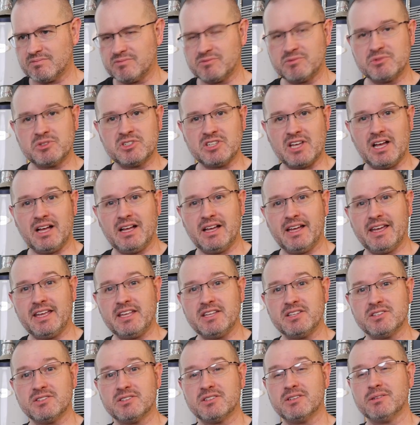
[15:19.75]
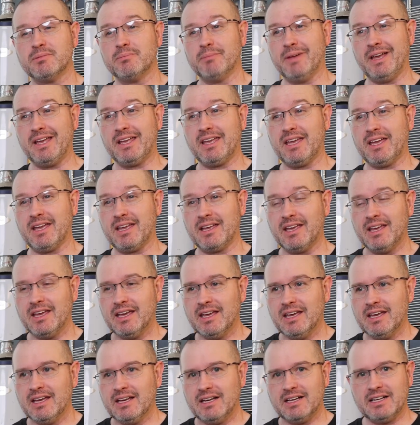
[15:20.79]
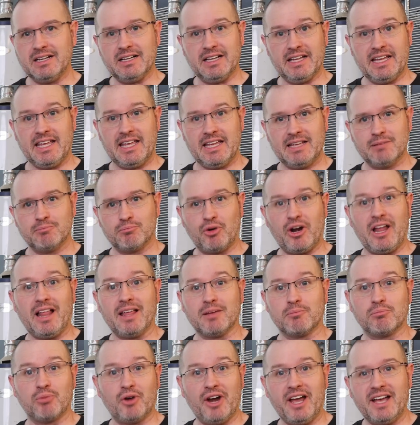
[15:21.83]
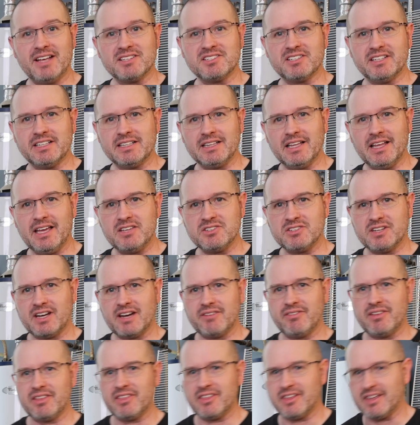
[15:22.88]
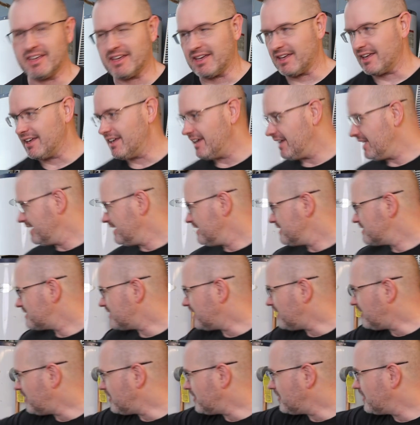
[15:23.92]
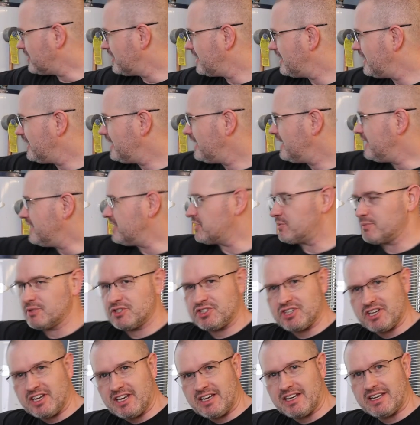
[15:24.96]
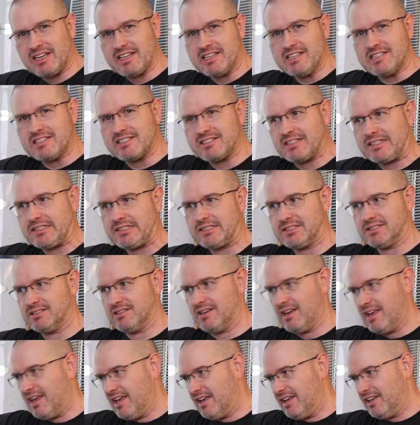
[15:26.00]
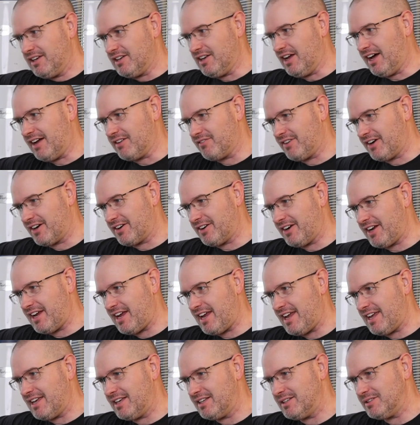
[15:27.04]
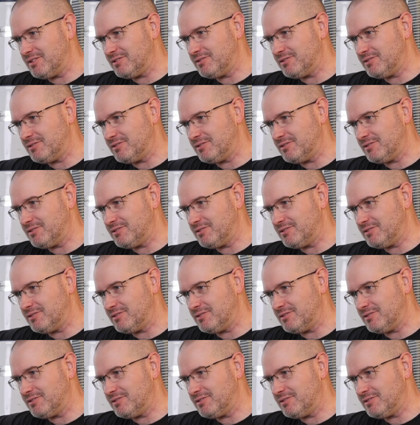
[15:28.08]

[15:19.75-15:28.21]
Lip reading: signs, making brass inlays and everything. So this machine is not very